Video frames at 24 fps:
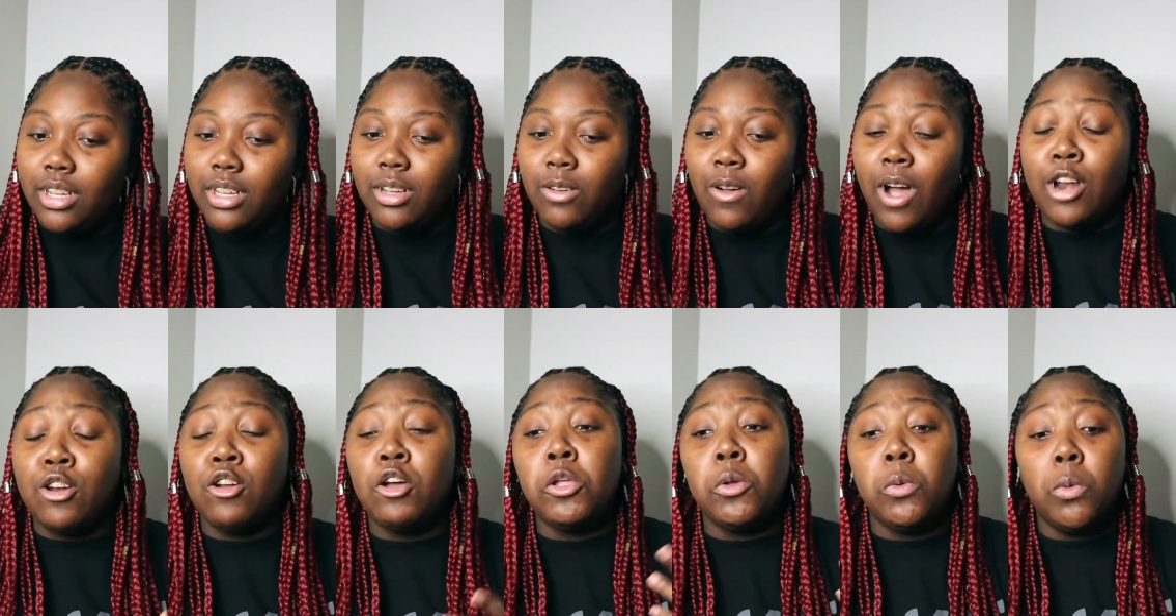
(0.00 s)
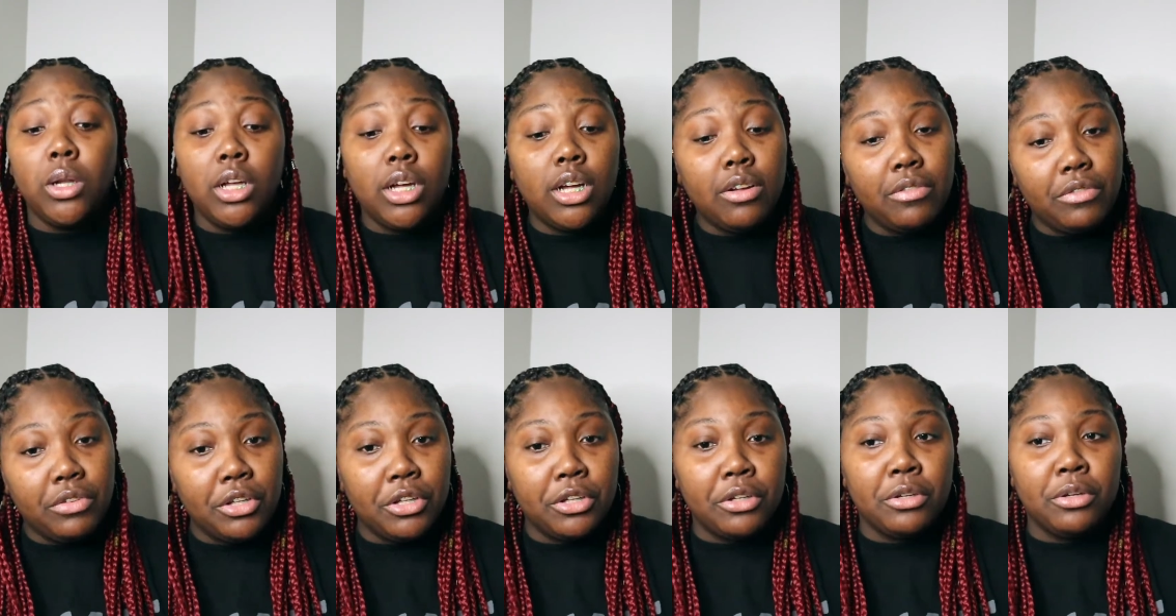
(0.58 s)
I know you love
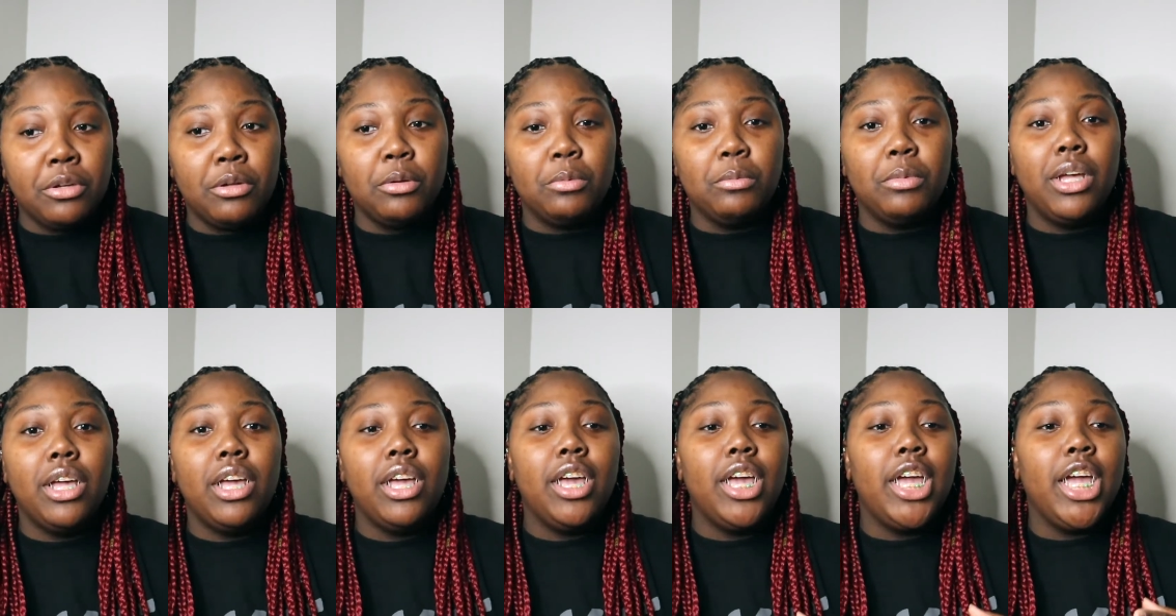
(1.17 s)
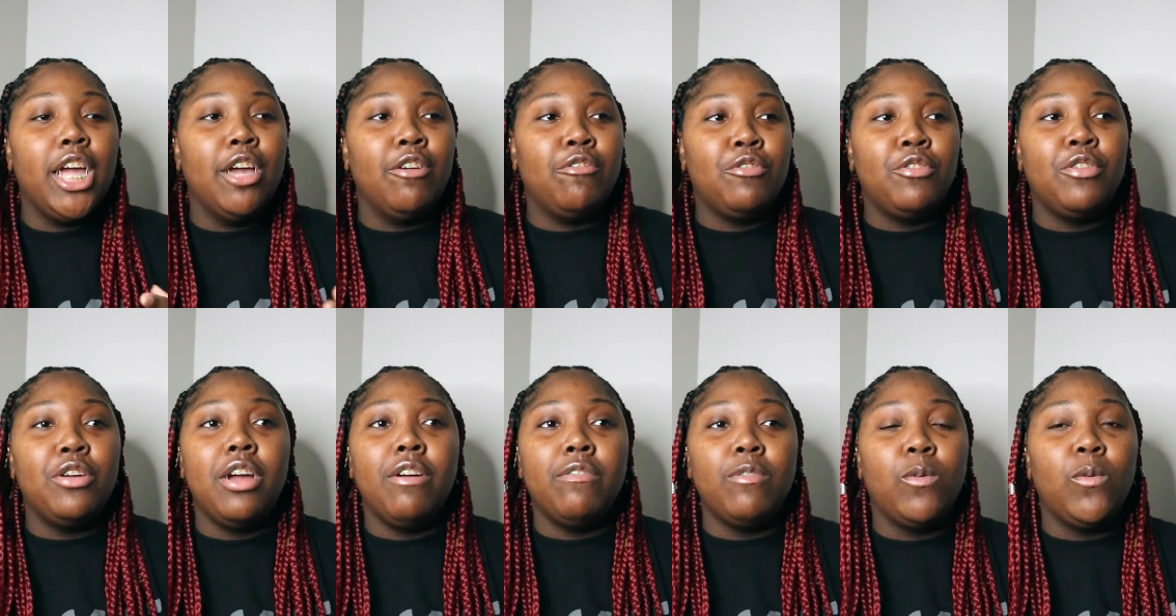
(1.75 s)
him. if
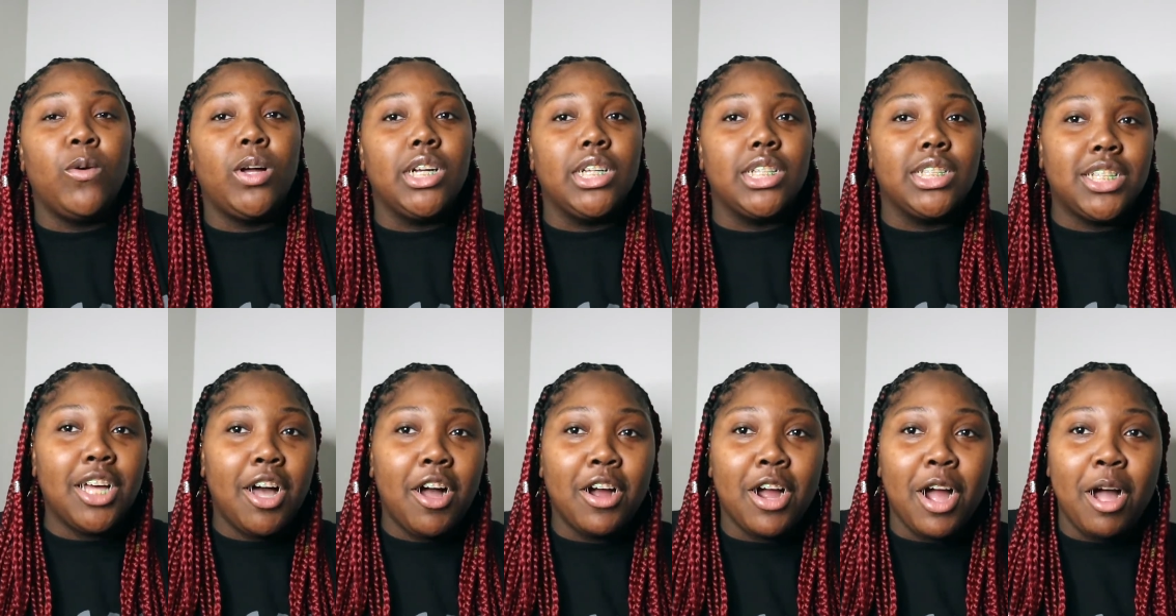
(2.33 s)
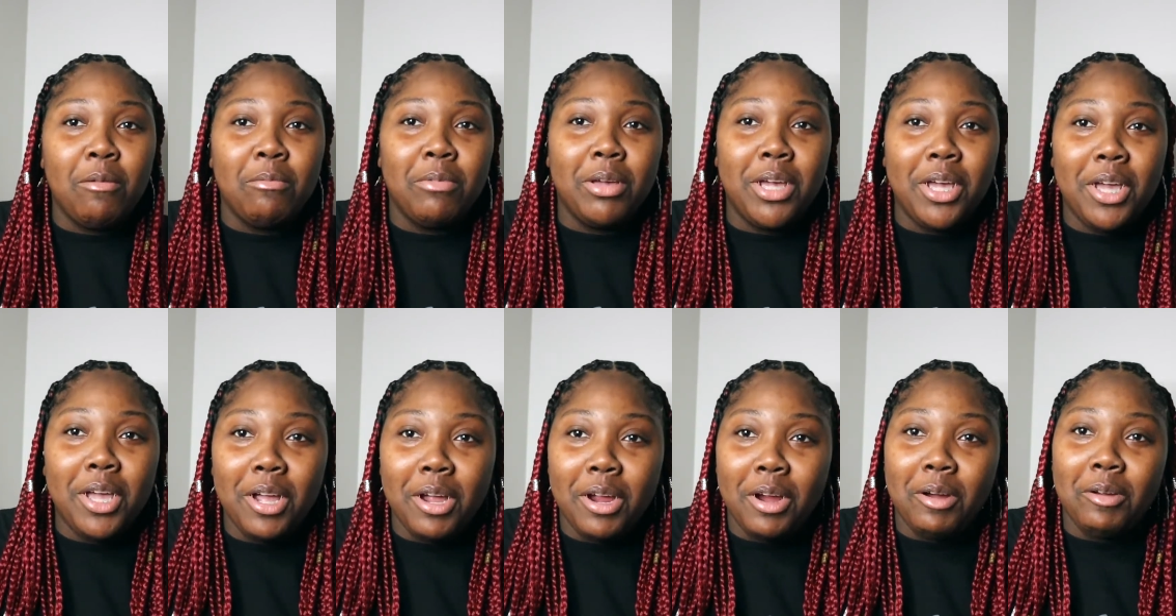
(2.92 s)
you ever want to talk, I'm
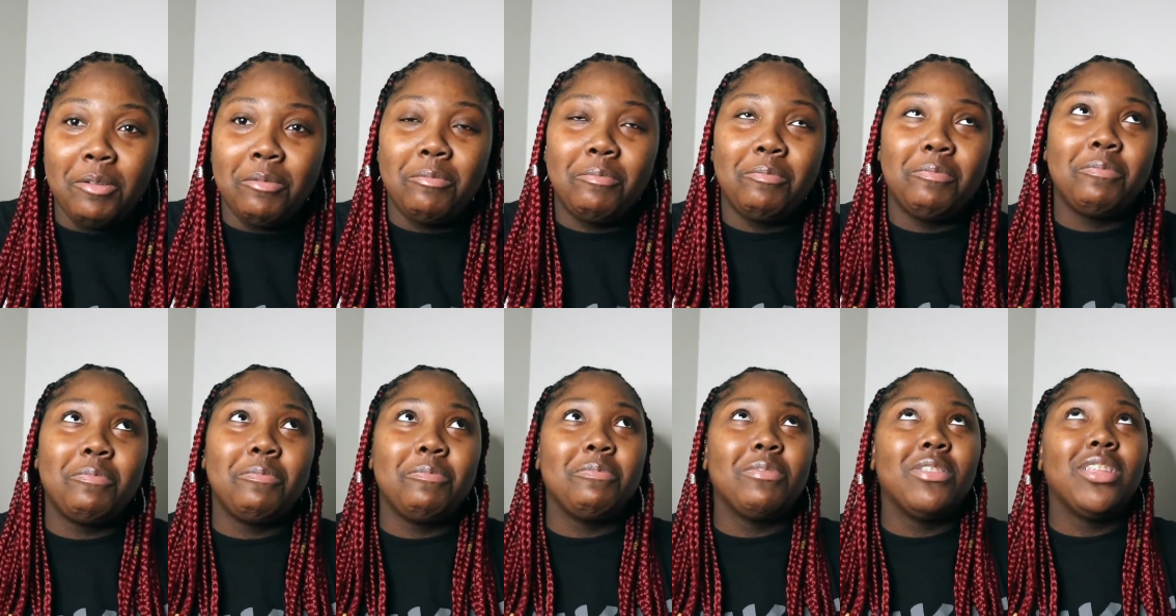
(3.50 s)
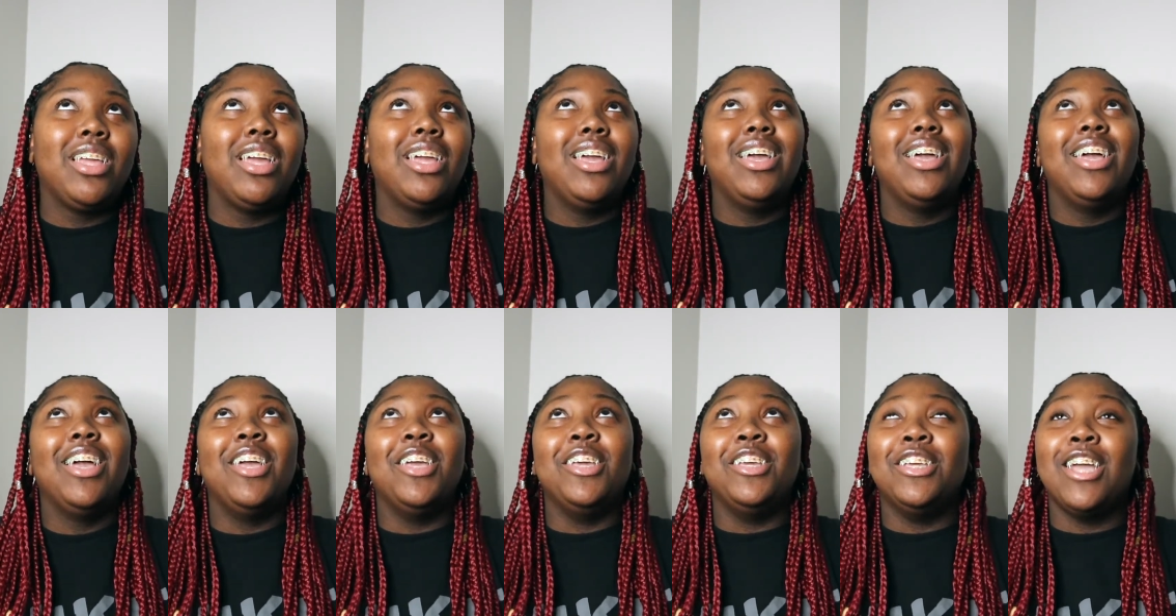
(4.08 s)
here.
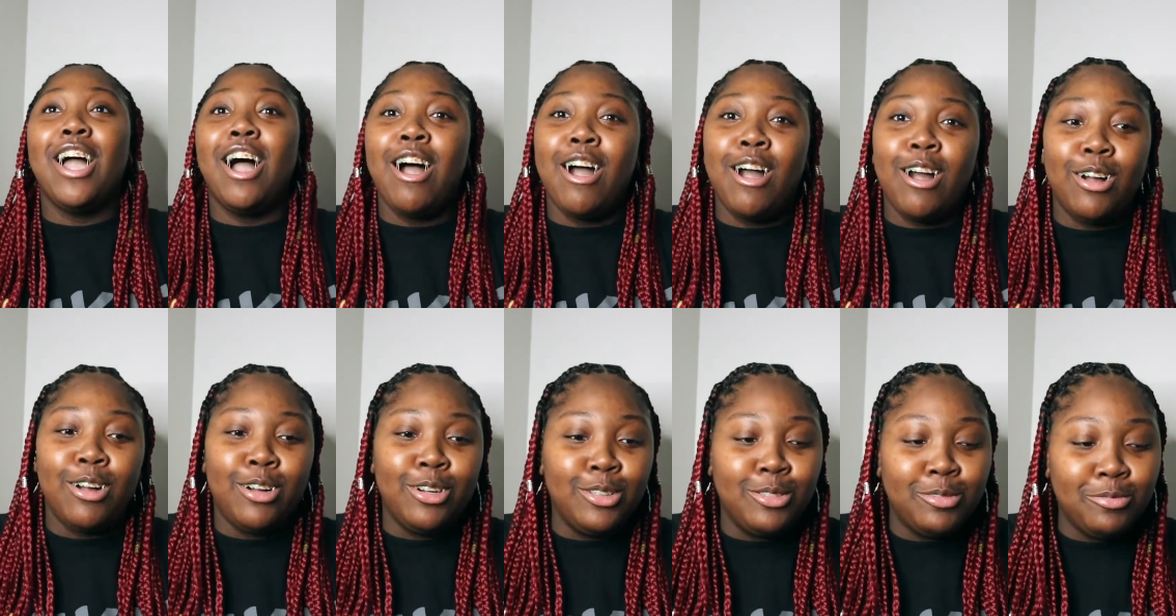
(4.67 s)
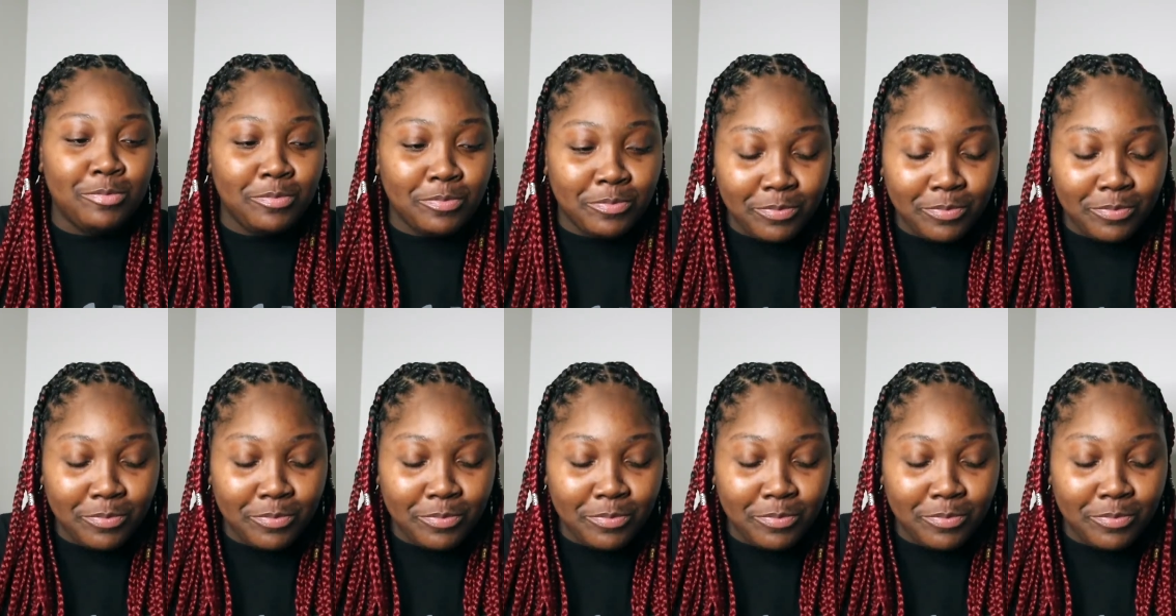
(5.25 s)
Y'all,